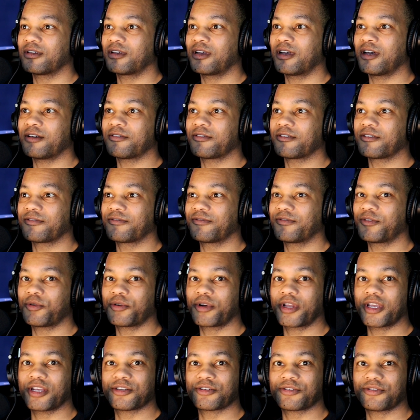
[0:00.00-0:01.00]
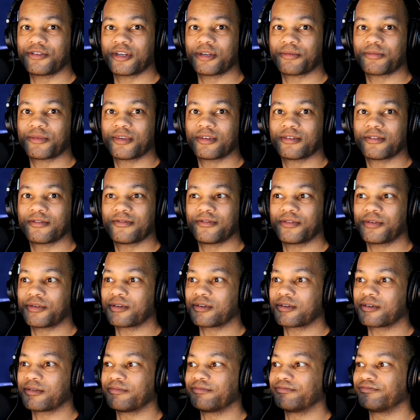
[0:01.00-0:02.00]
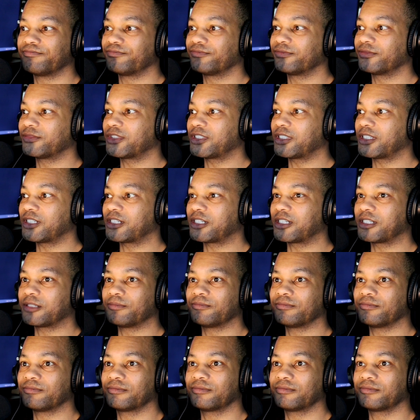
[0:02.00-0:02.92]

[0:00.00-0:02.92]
have a four day trip for, uh,